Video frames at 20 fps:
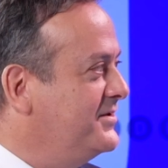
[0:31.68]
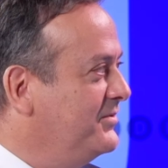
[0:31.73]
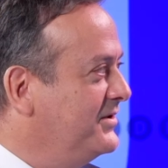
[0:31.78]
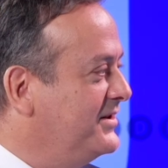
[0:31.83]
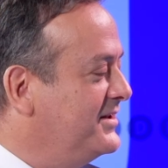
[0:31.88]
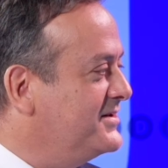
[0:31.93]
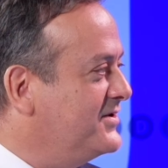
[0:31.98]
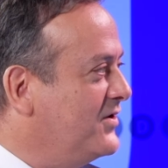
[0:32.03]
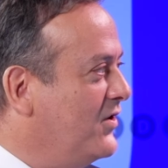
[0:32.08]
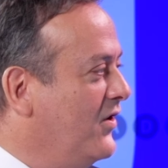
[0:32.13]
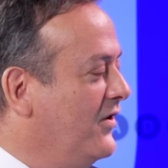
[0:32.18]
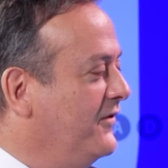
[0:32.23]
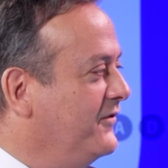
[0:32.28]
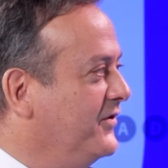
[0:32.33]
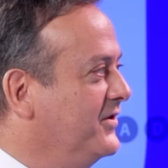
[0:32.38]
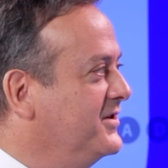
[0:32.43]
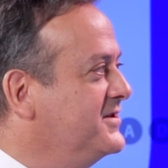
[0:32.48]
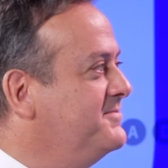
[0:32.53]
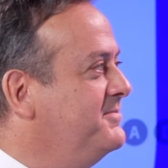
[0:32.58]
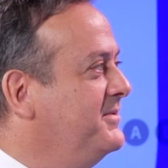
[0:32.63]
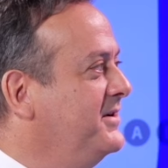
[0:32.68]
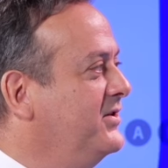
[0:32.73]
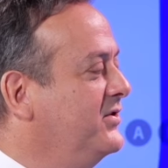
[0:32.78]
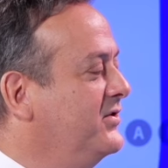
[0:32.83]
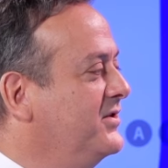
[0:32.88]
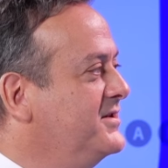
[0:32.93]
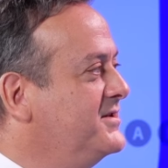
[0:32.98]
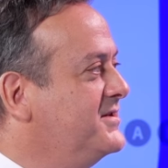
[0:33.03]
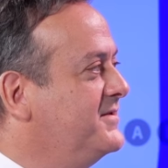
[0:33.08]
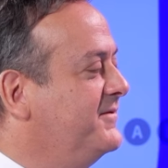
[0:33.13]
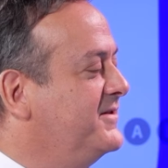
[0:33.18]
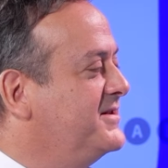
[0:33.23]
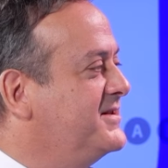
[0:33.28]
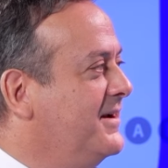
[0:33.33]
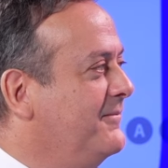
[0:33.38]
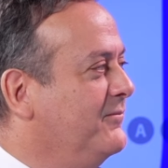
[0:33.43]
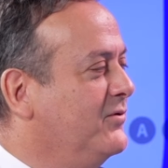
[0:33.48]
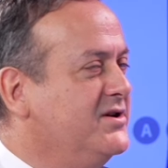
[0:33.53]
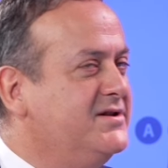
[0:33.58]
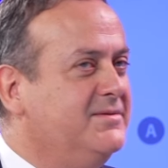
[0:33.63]
with this conference because for
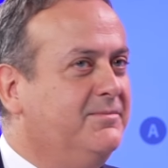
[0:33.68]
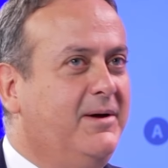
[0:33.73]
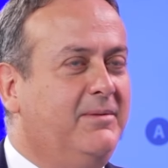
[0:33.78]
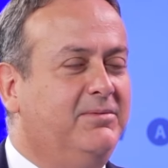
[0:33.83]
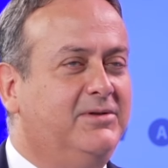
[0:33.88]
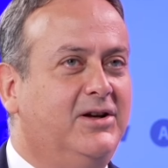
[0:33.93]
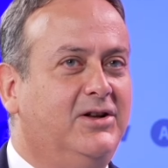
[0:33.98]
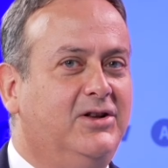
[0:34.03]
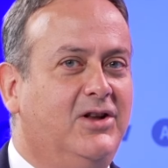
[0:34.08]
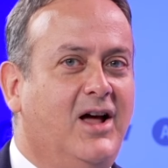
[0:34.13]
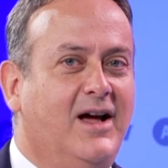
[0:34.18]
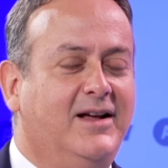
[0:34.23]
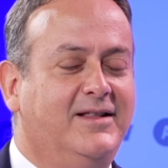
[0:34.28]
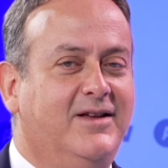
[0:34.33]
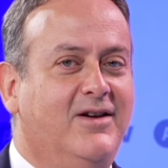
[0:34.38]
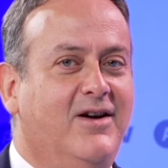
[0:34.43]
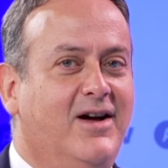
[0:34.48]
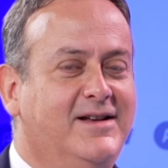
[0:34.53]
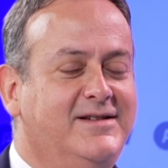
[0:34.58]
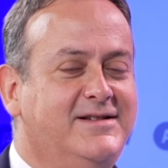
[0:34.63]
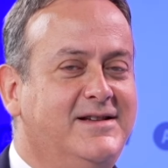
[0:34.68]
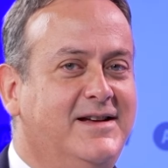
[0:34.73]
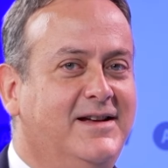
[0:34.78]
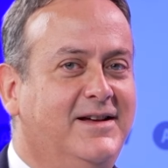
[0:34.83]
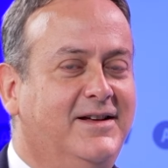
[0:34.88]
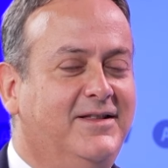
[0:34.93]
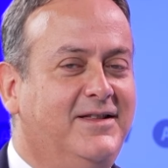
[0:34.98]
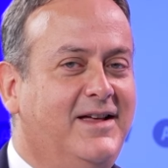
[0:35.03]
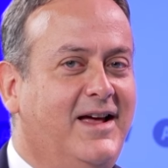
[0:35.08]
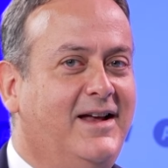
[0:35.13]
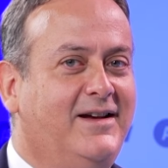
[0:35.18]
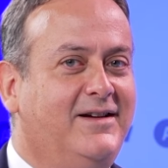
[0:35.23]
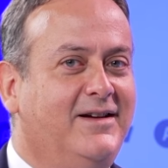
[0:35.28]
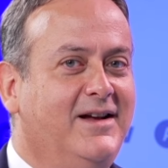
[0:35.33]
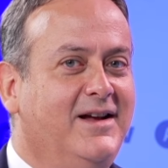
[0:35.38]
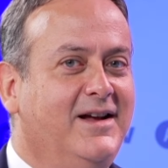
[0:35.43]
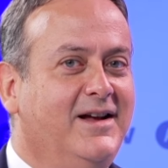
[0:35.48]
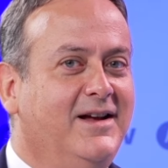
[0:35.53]
some reason people don't like the idea that